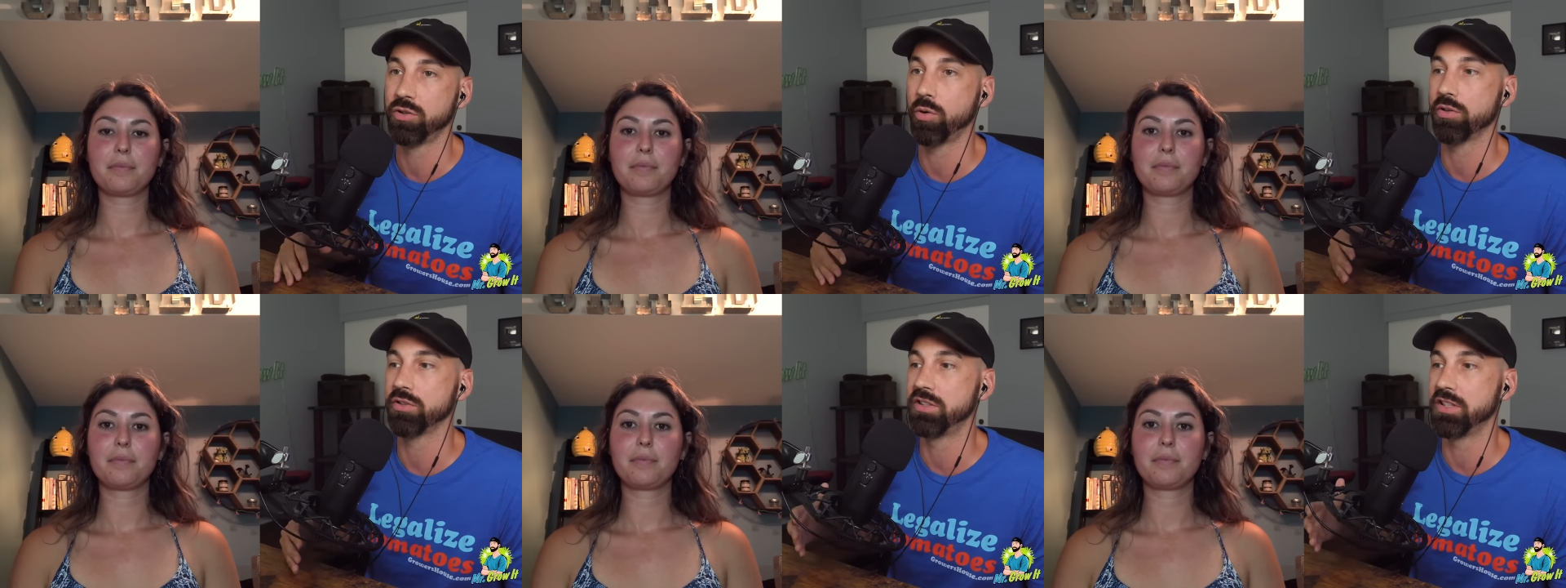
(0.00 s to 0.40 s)

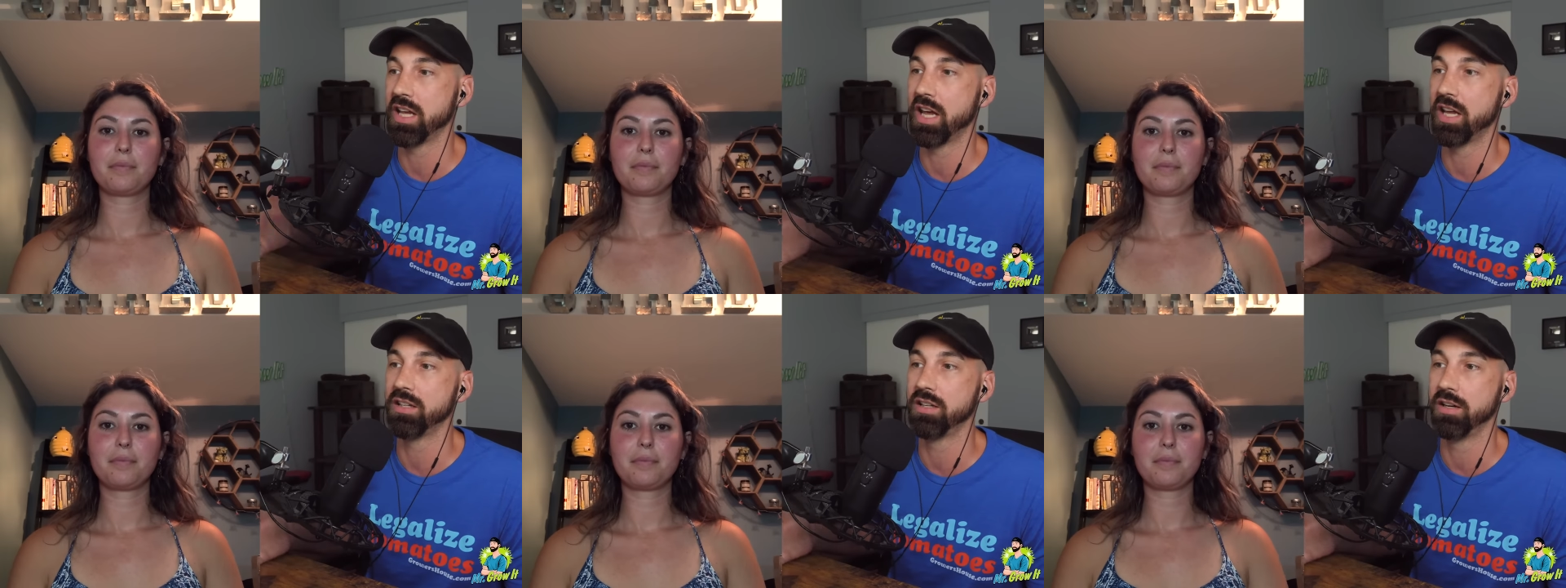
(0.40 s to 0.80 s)
Speaker 1: towards the
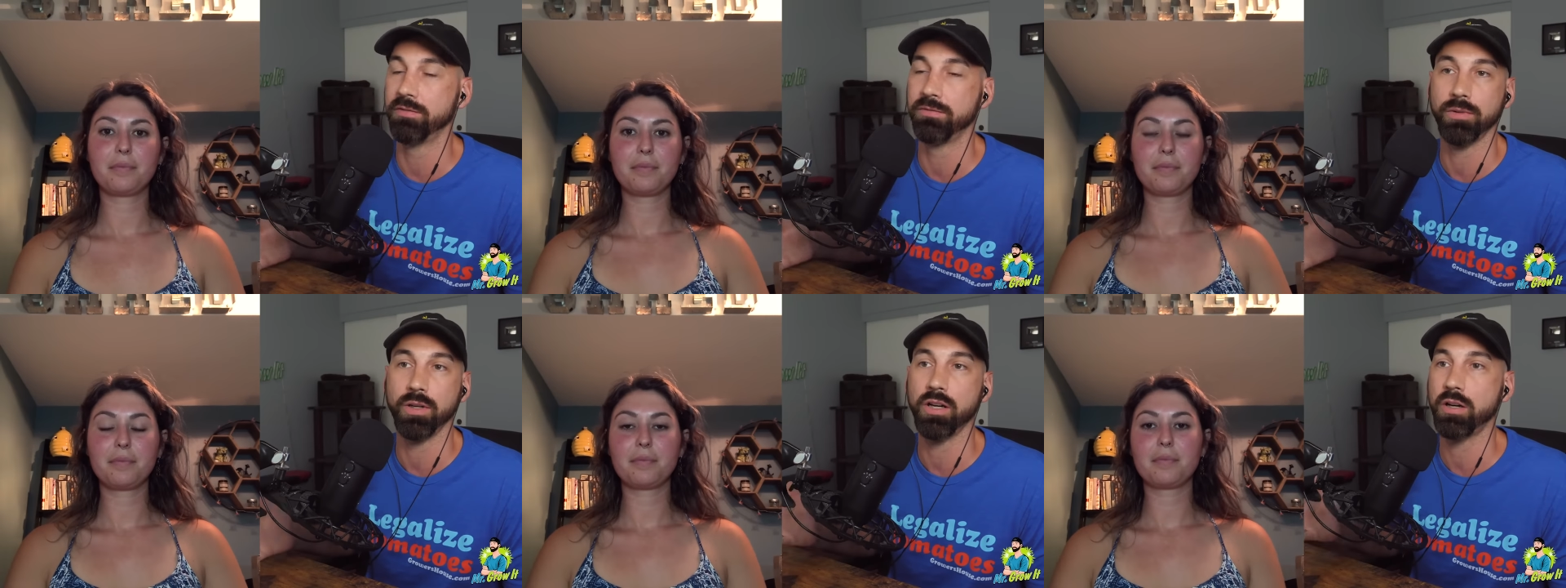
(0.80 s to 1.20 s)
end
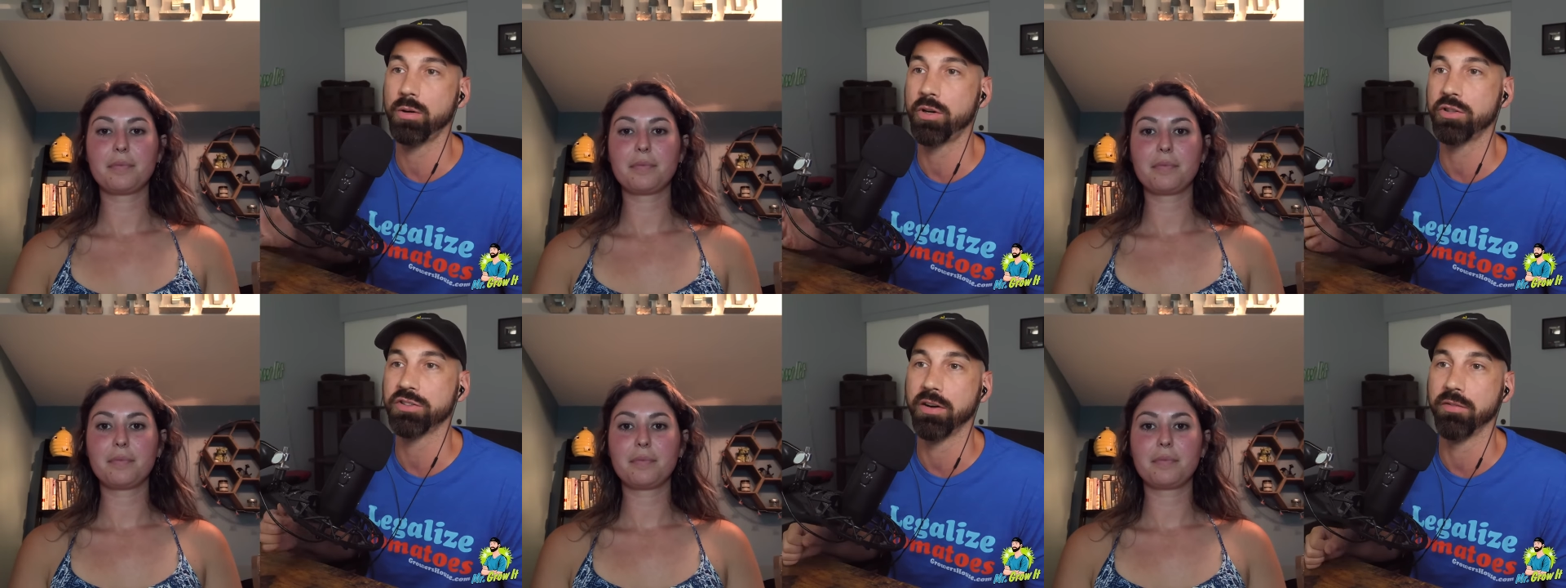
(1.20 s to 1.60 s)
of
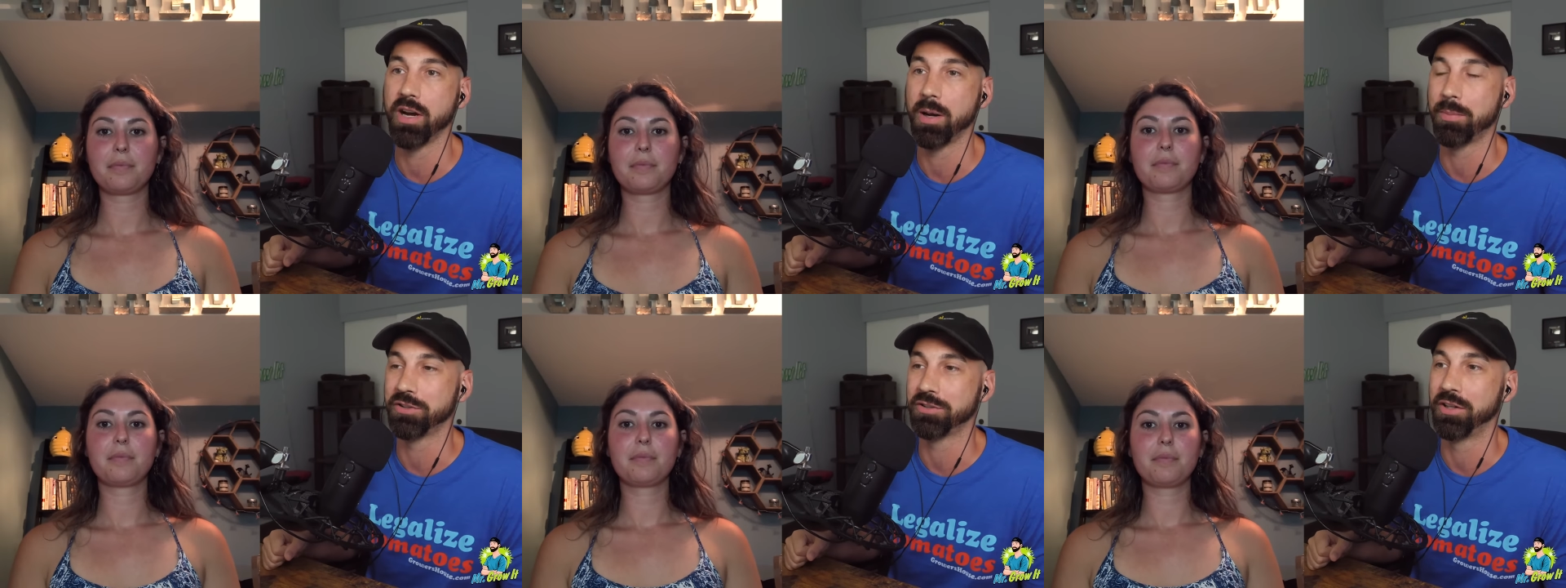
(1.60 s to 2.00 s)
almost every
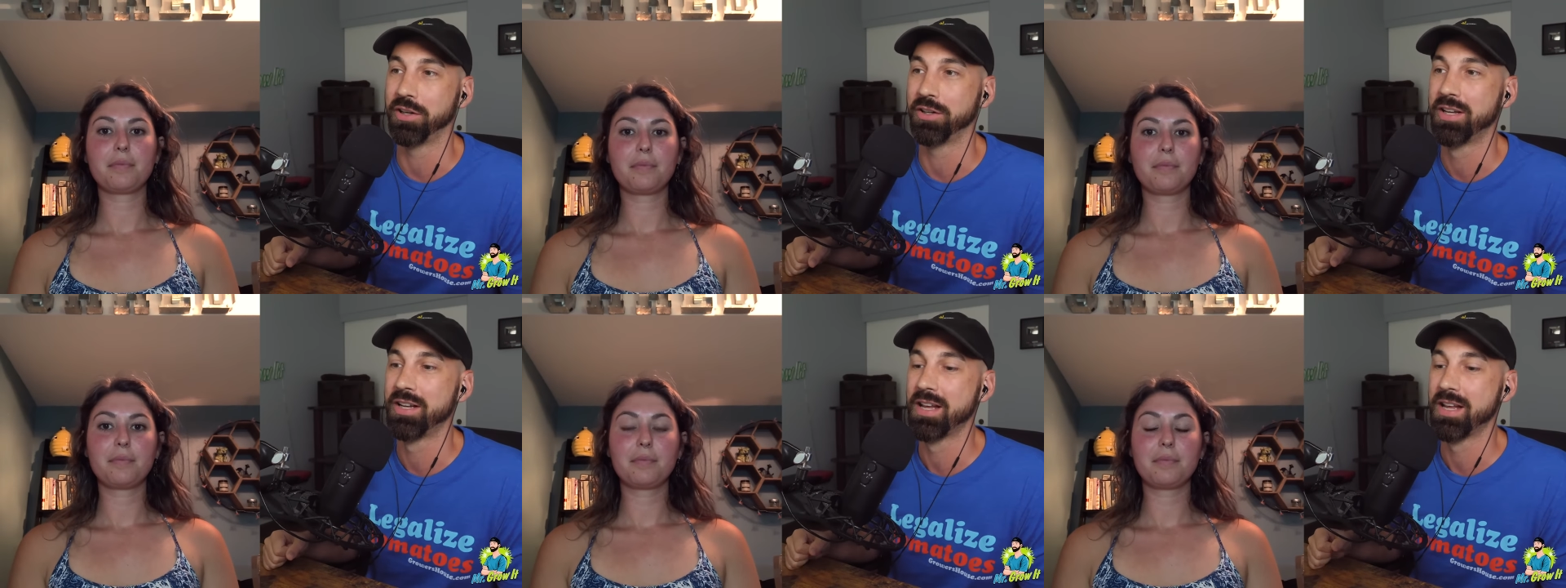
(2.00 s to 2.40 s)

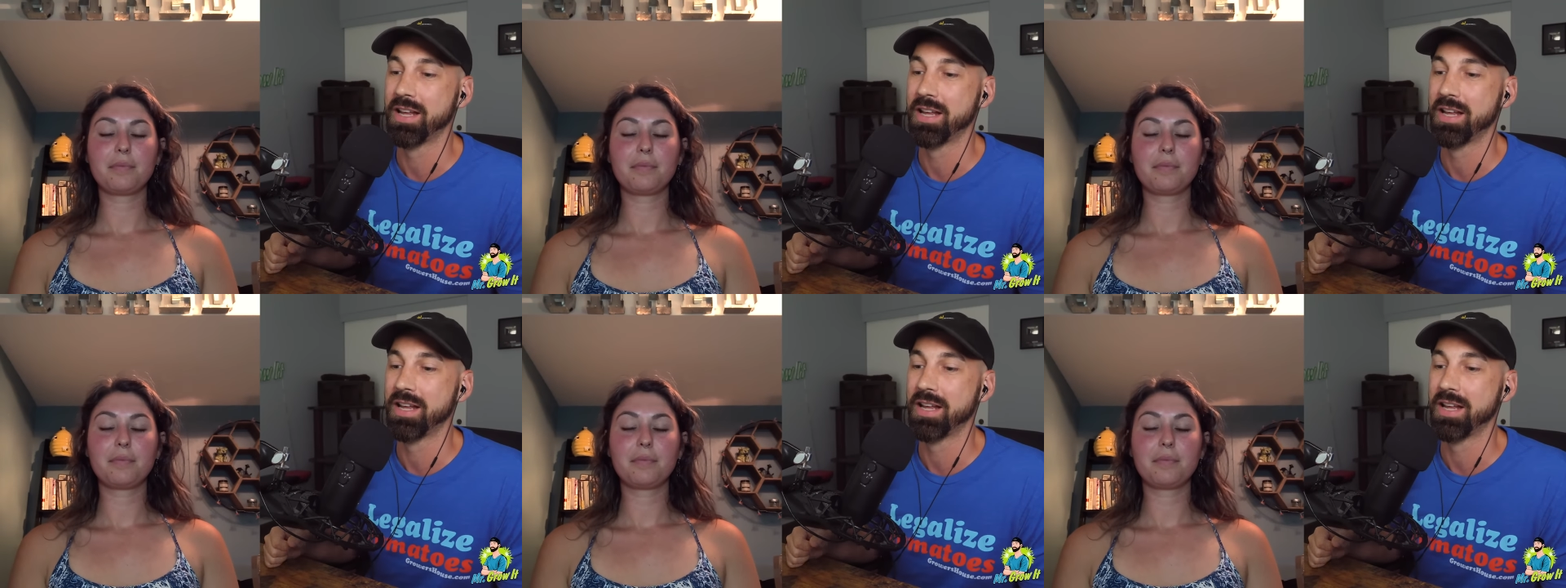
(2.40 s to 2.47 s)
episode.